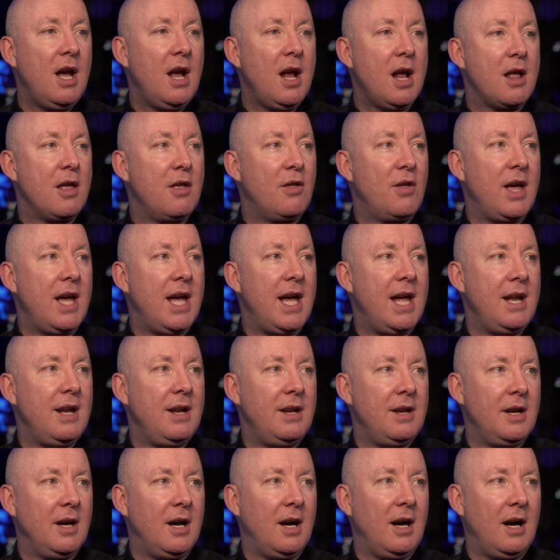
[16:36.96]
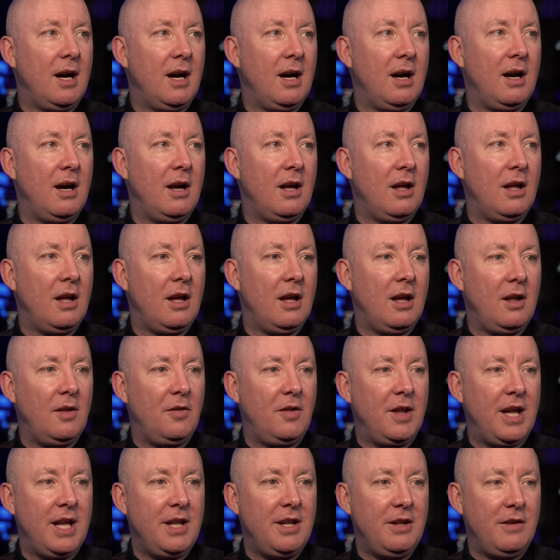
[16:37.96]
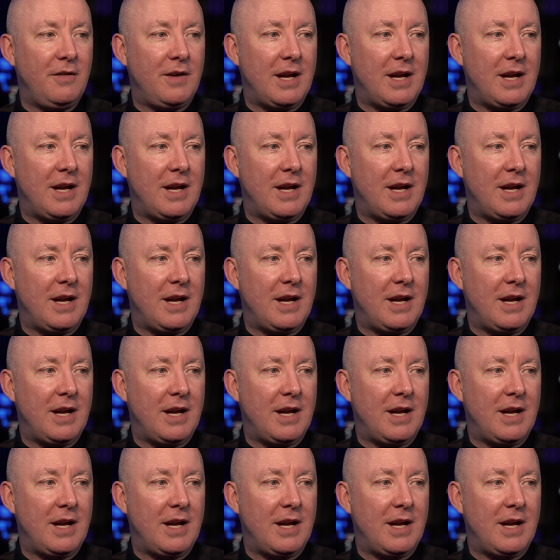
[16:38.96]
then the